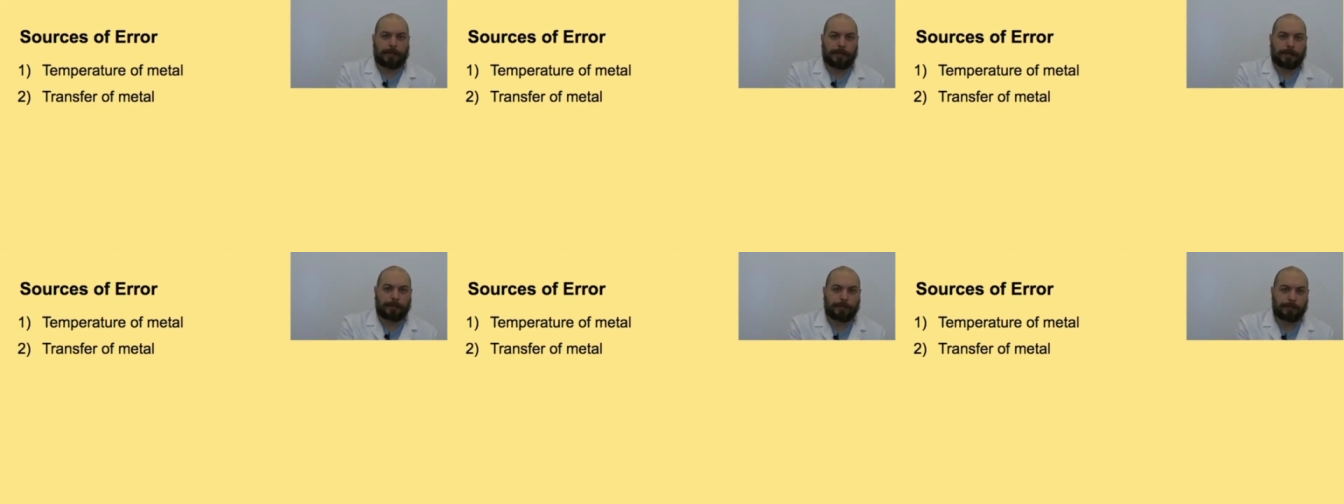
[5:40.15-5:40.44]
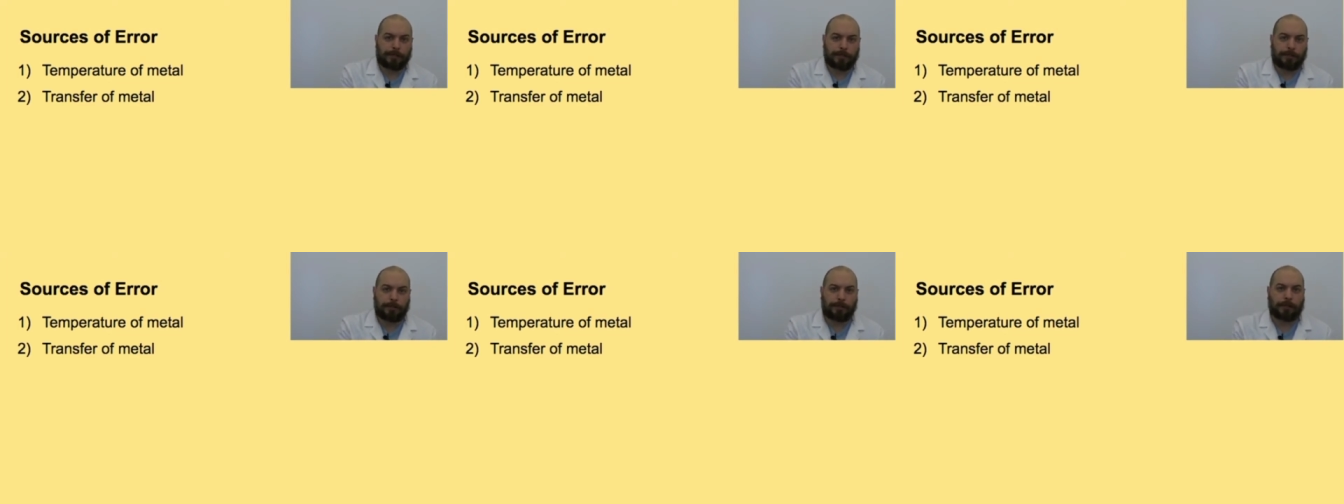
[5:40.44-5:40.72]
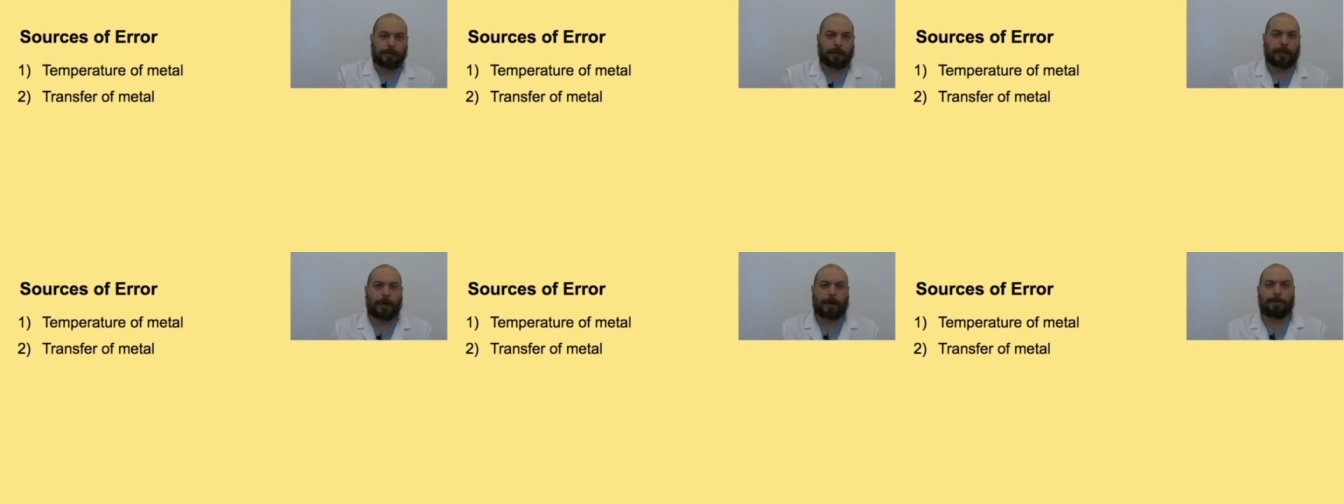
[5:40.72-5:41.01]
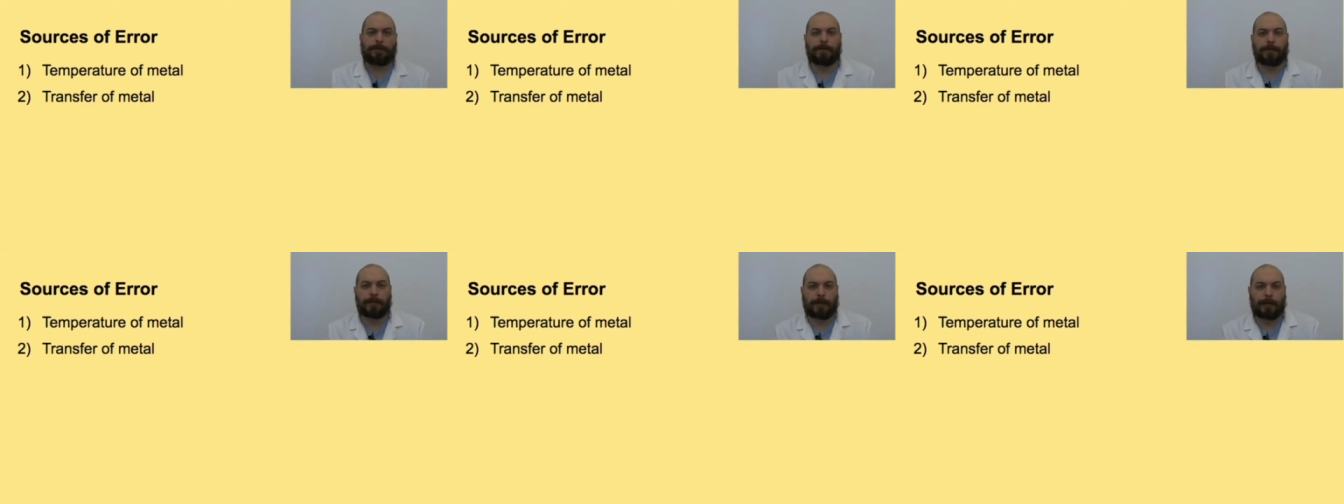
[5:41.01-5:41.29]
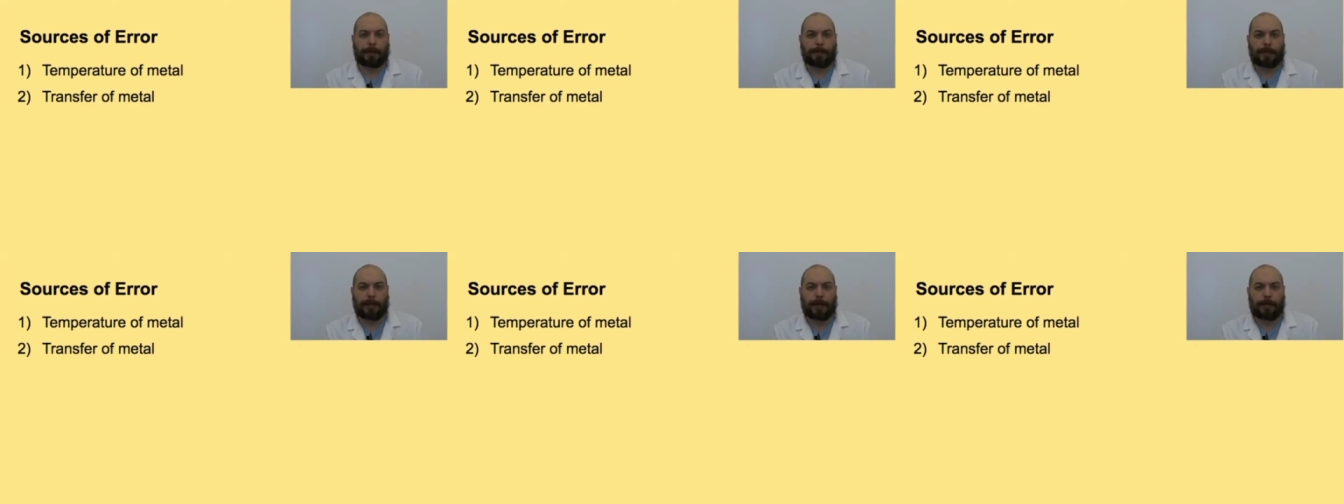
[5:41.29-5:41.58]
into the coffee
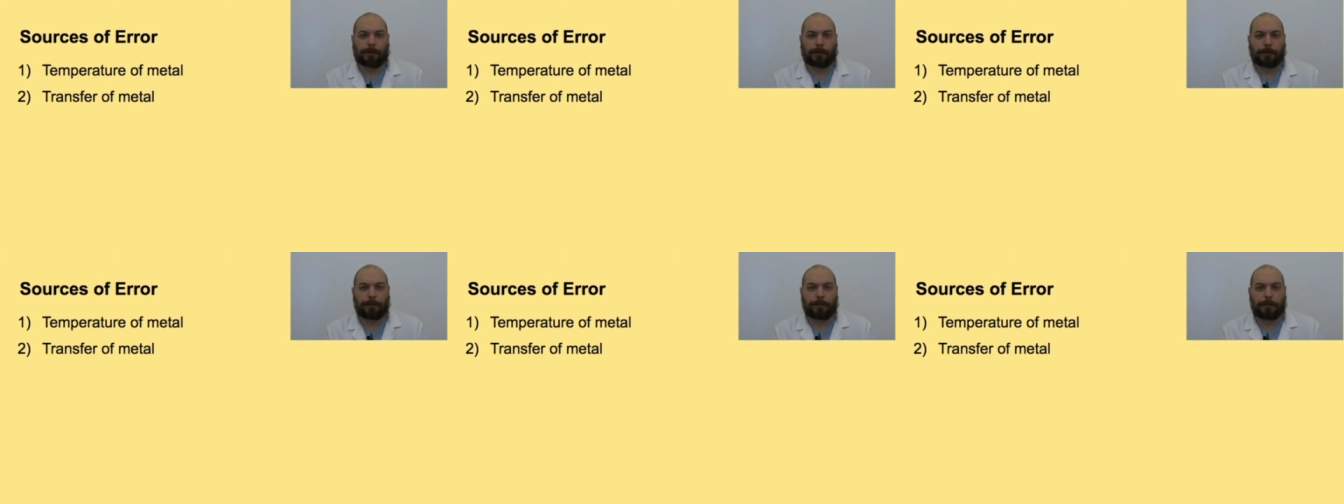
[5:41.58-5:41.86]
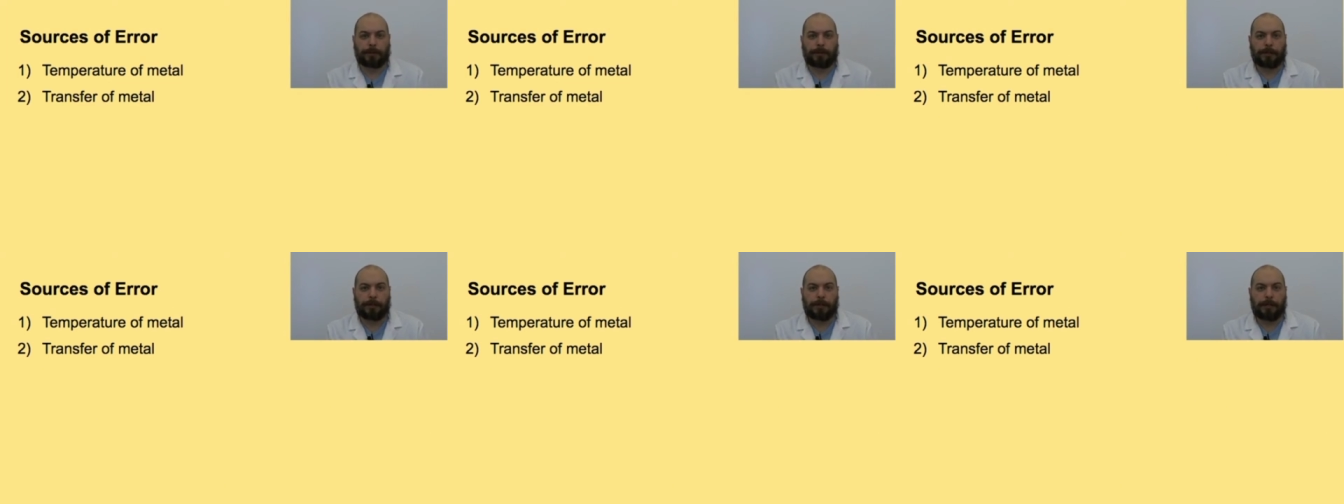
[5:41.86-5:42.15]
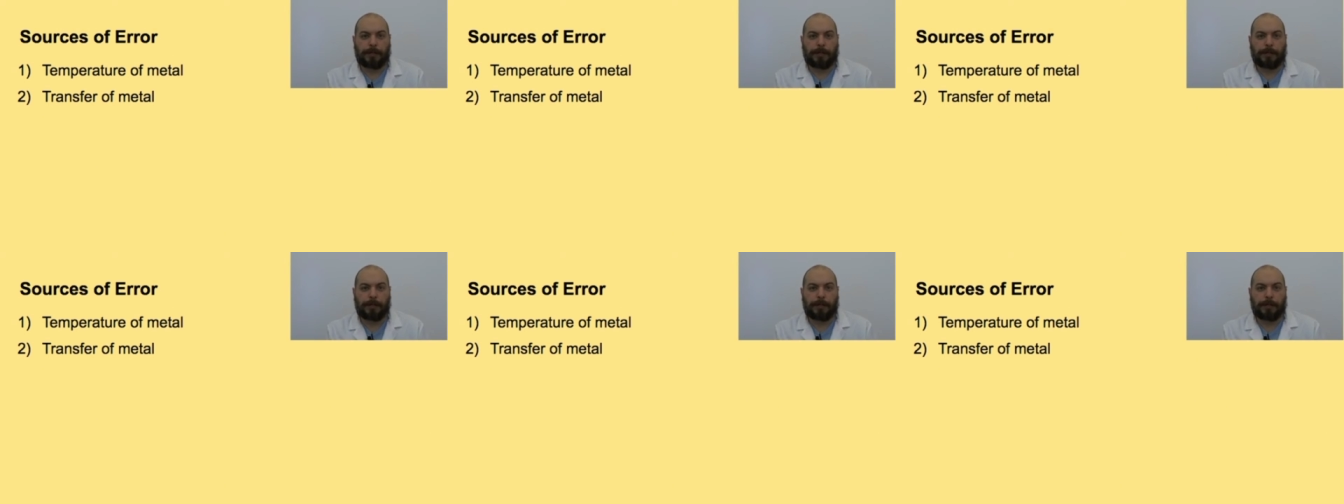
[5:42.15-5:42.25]
cup calorimeter,